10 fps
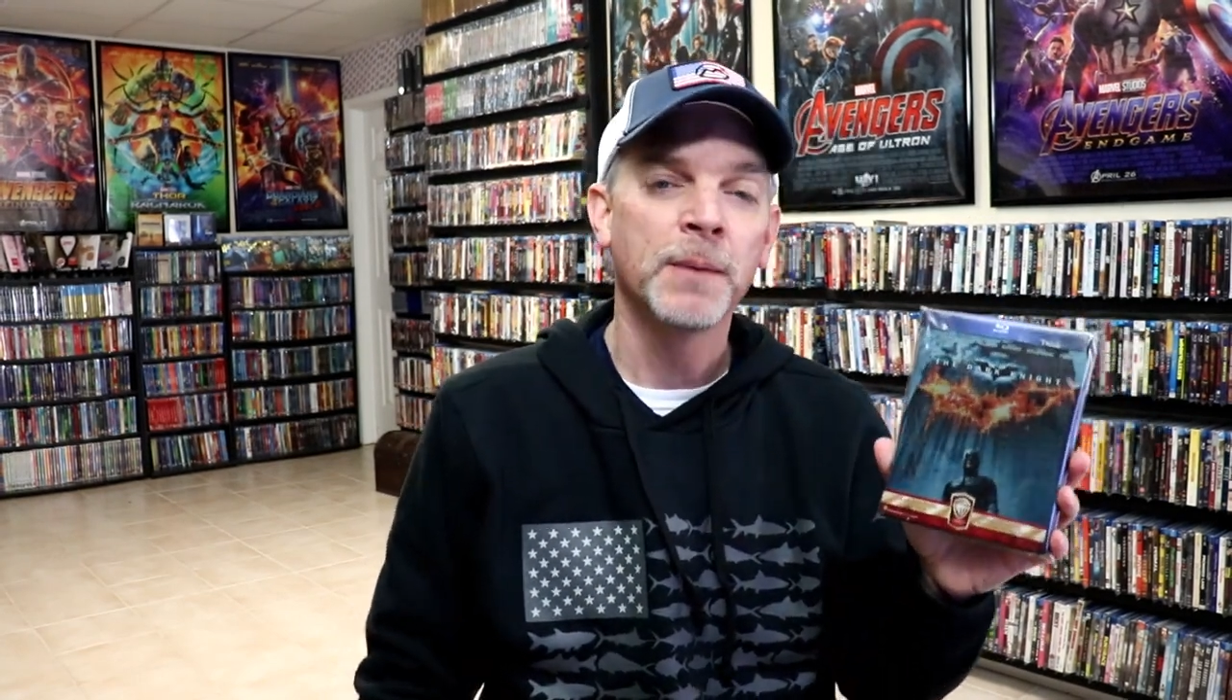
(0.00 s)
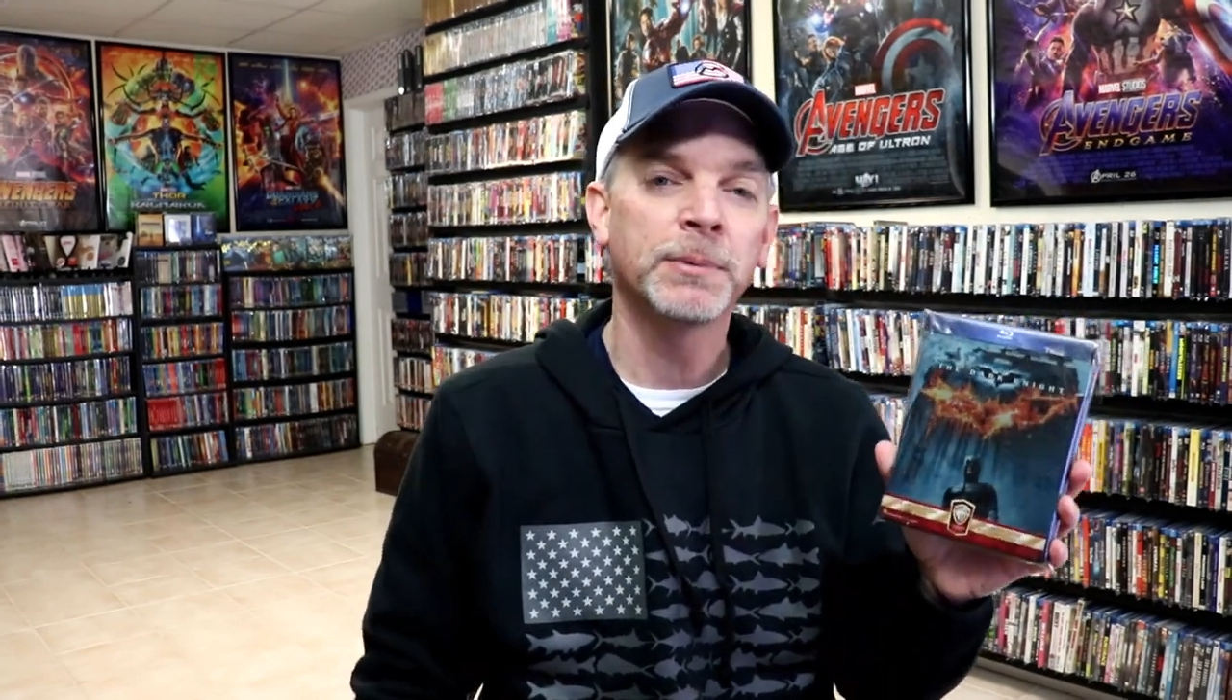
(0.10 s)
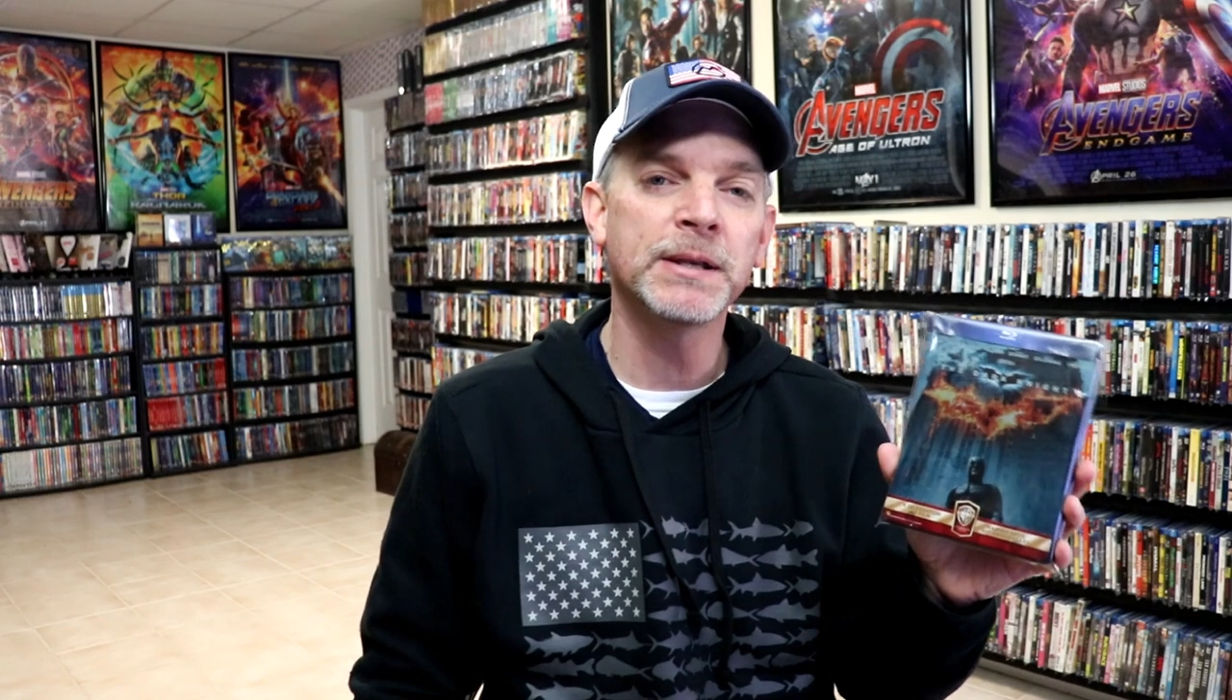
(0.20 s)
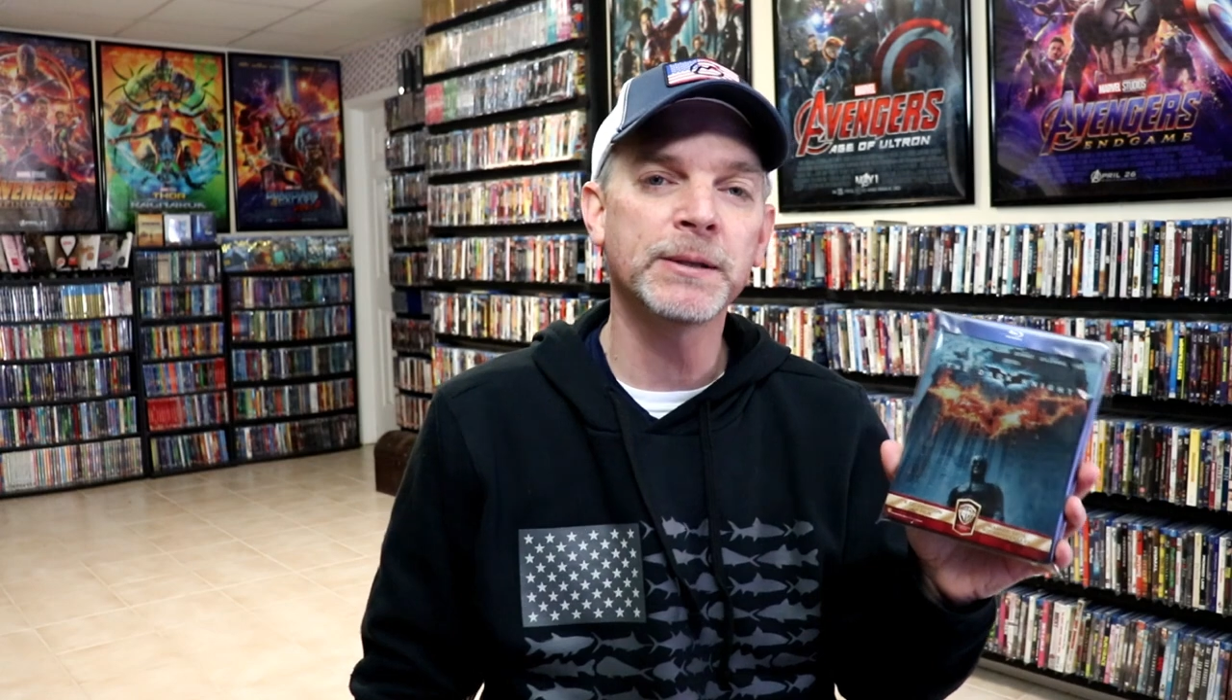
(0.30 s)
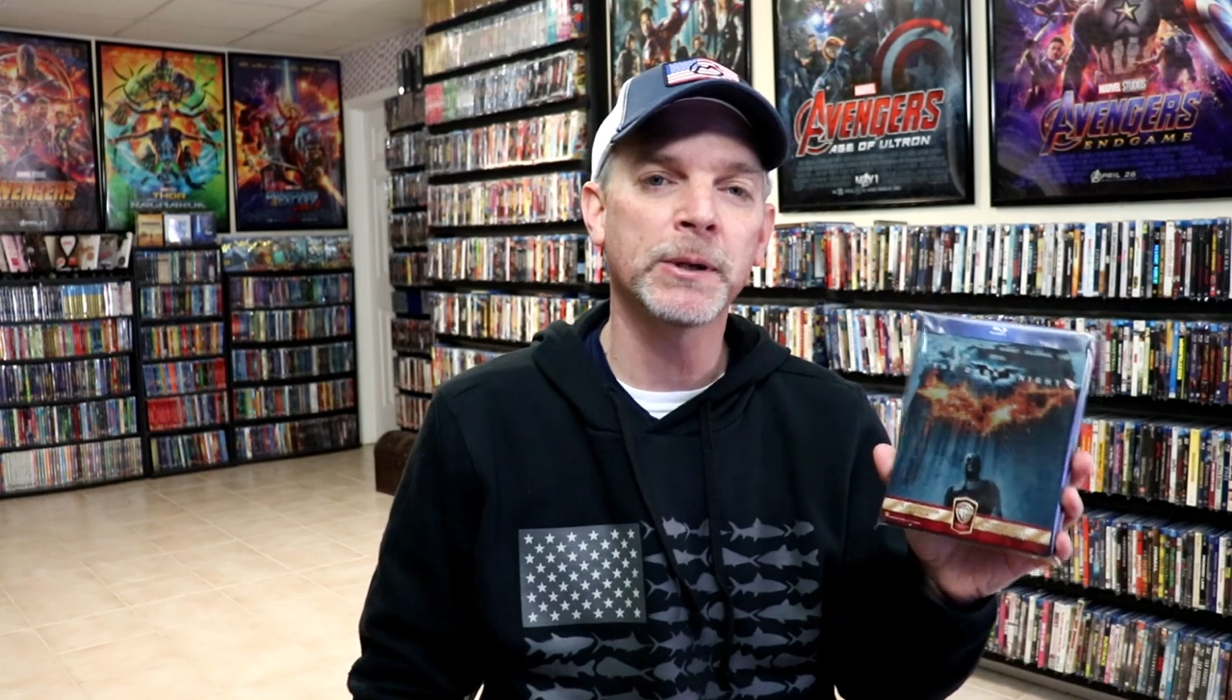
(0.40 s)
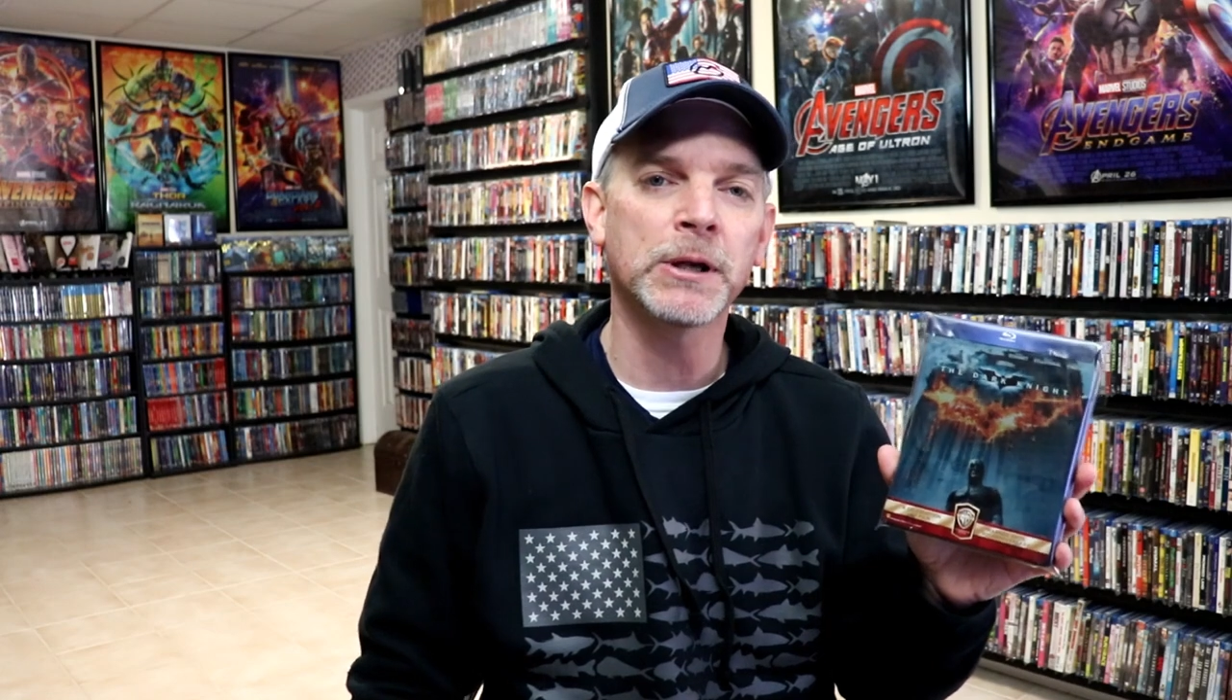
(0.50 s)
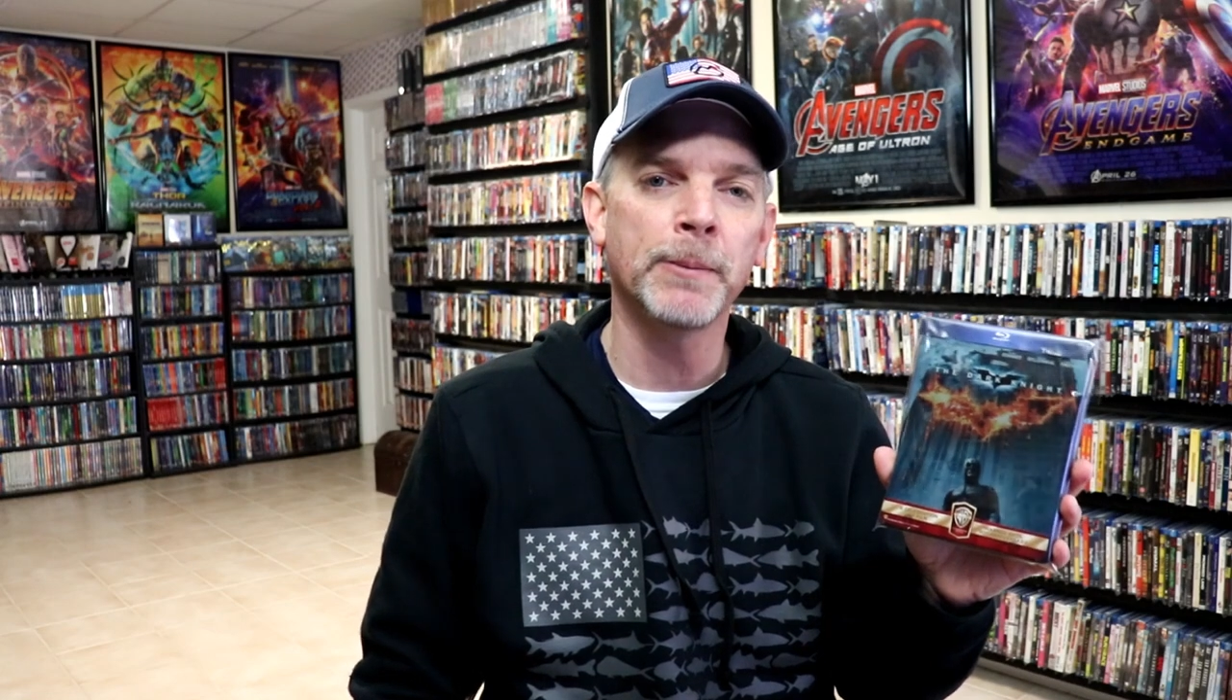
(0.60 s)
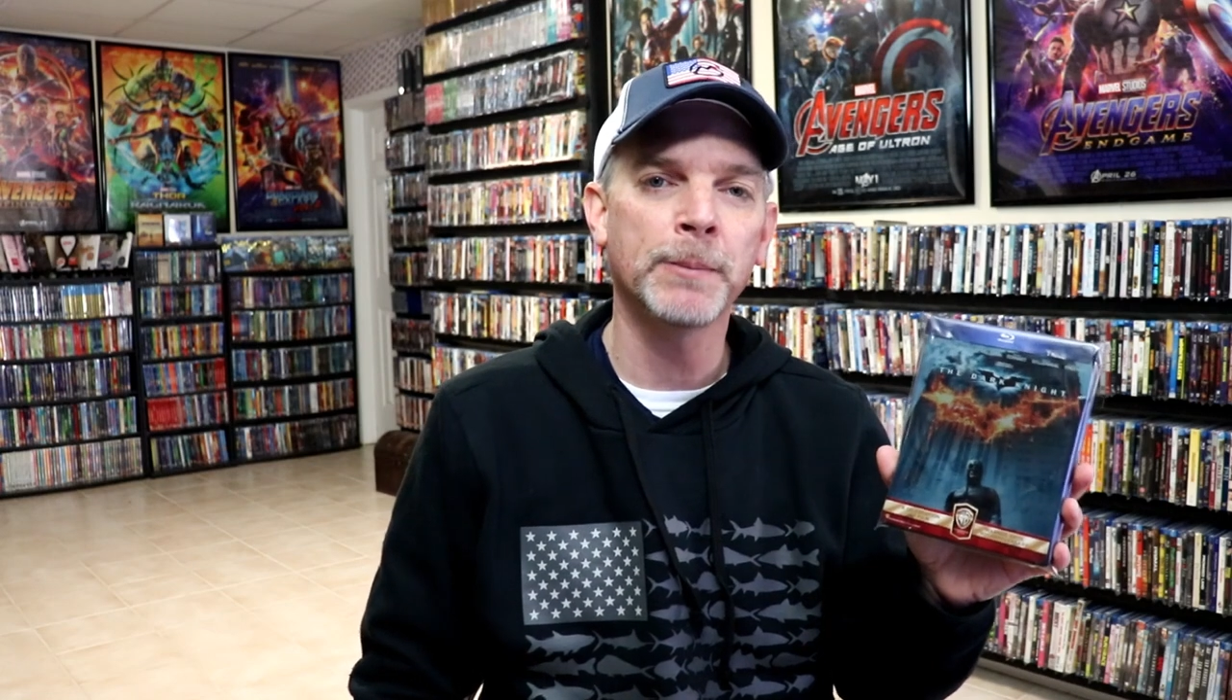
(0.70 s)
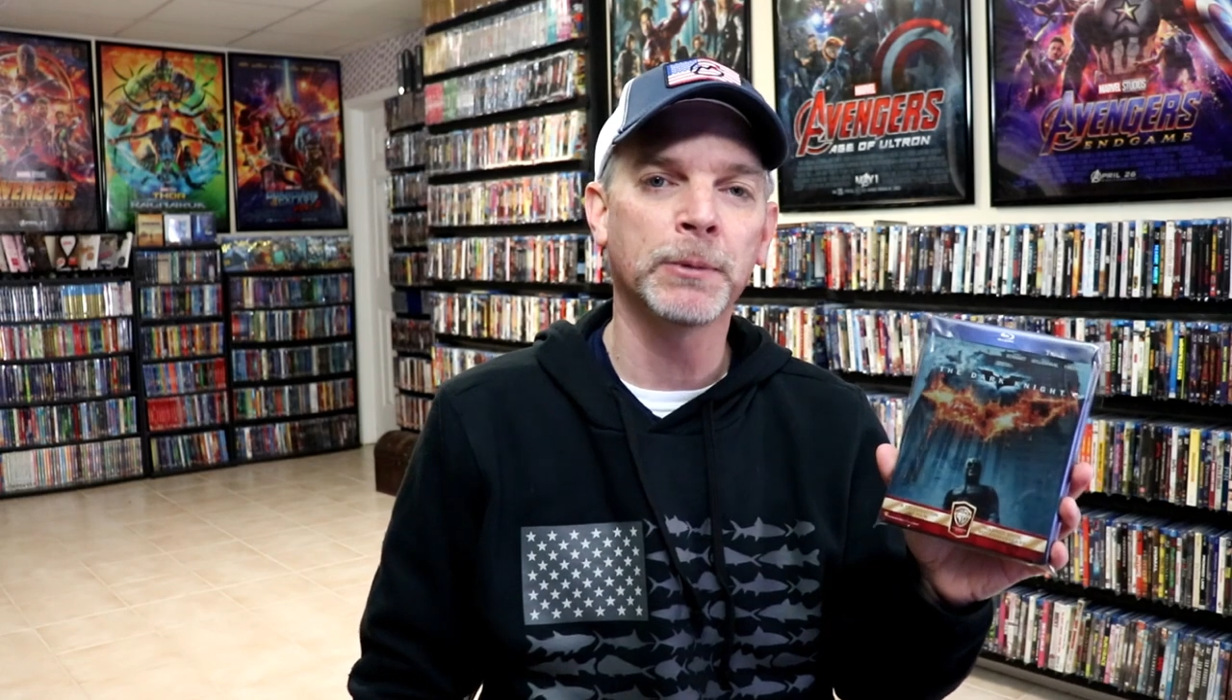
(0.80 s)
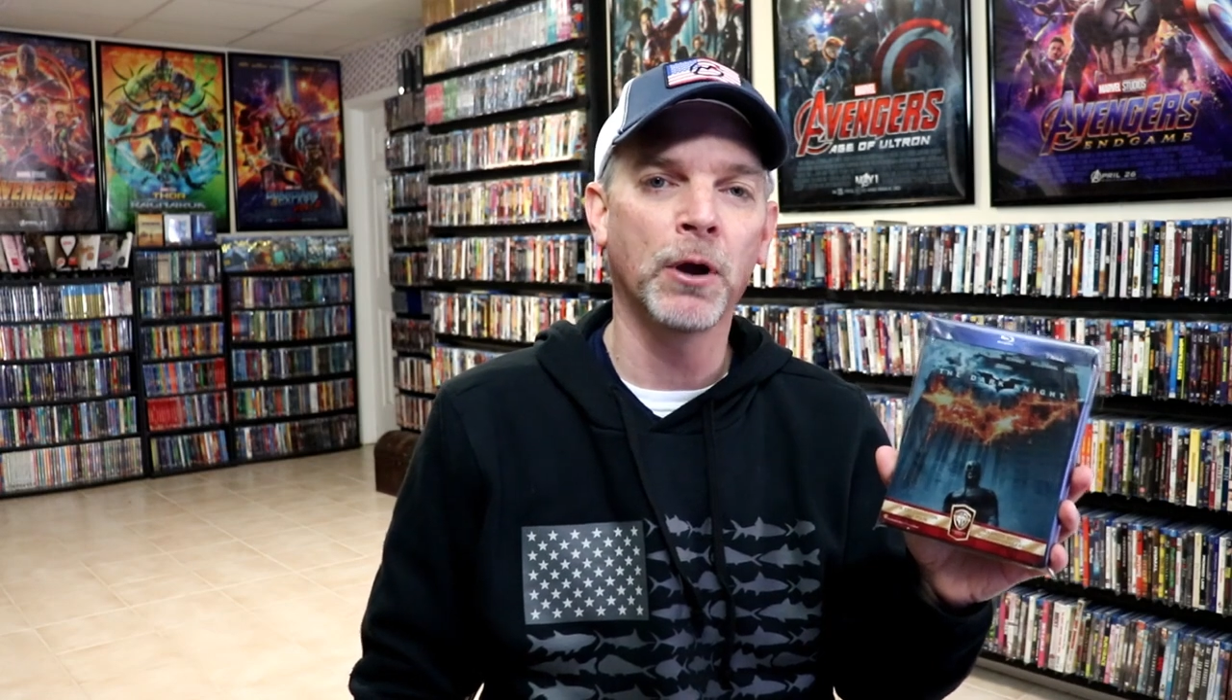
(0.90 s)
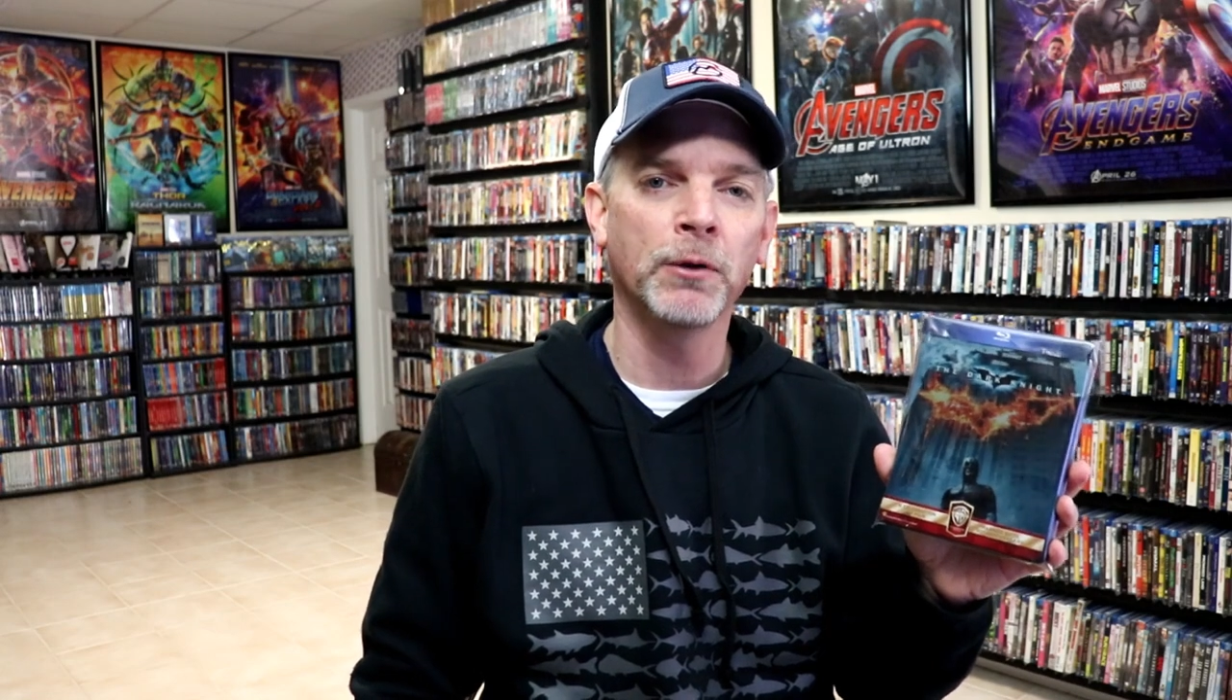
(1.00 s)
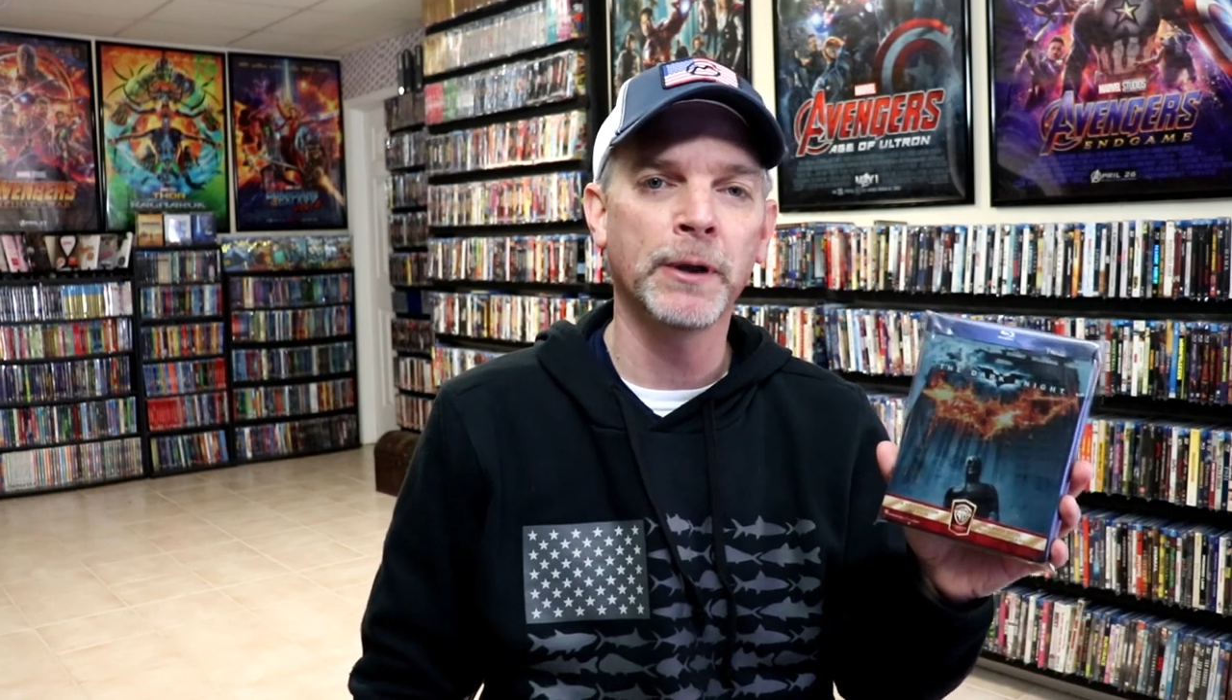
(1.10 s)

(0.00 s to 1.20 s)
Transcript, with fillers: Please leave a comment below.